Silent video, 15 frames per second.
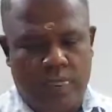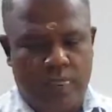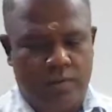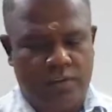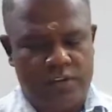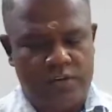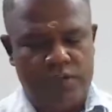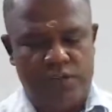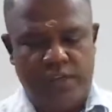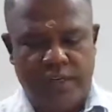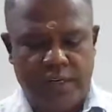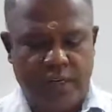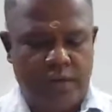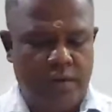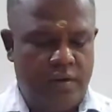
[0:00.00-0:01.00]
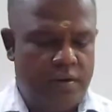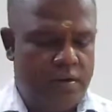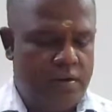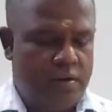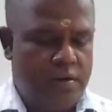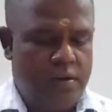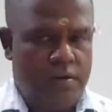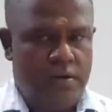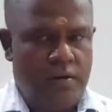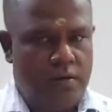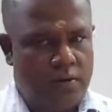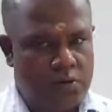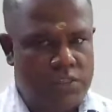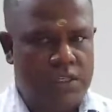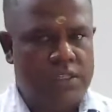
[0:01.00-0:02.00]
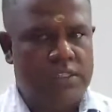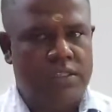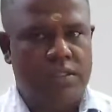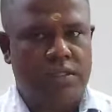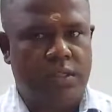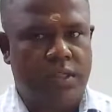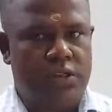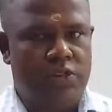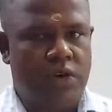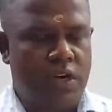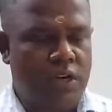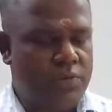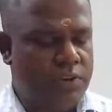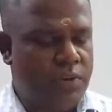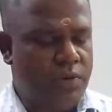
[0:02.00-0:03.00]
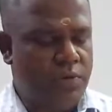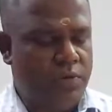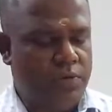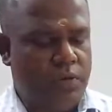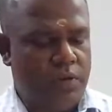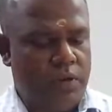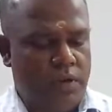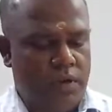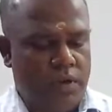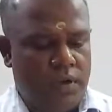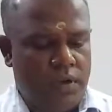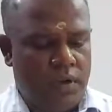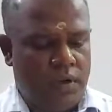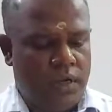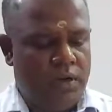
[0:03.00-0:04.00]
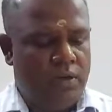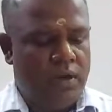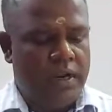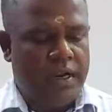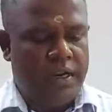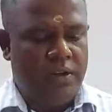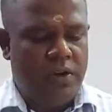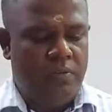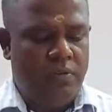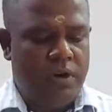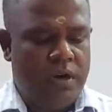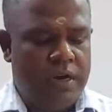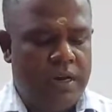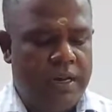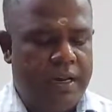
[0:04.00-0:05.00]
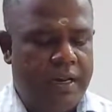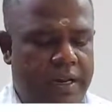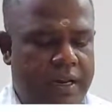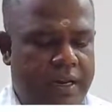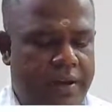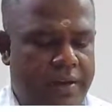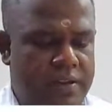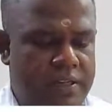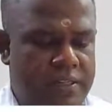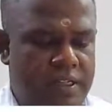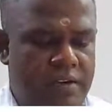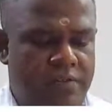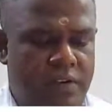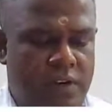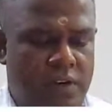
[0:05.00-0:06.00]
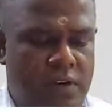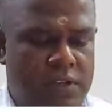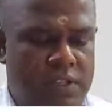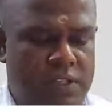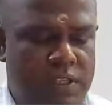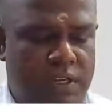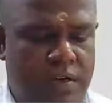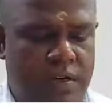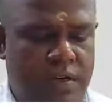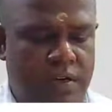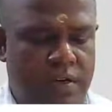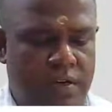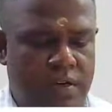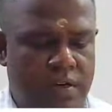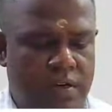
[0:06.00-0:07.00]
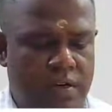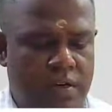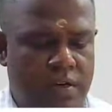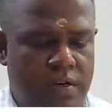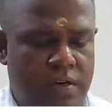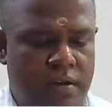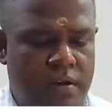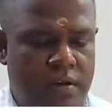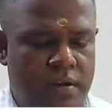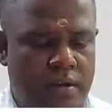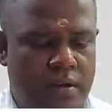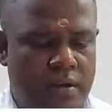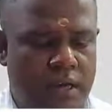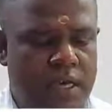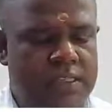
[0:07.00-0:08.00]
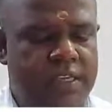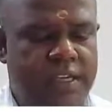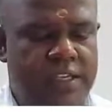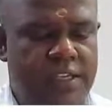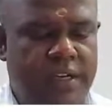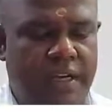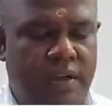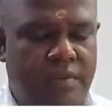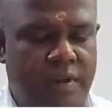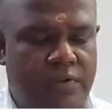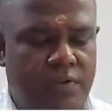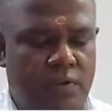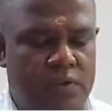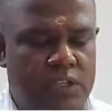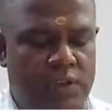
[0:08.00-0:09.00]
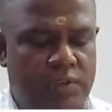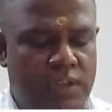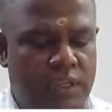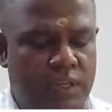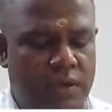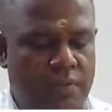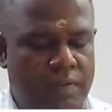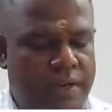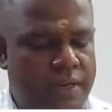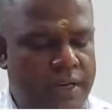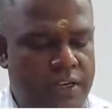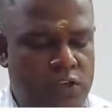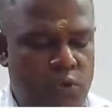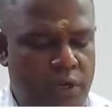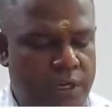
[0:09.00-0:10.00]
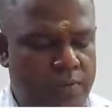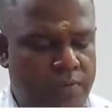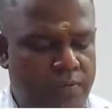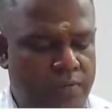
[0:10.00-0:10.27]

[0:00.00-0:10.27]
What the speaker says: First questions that is already with you. An organic compound containing nitrogen, sulfur, oxygen as extra element fused with the metallic sodium,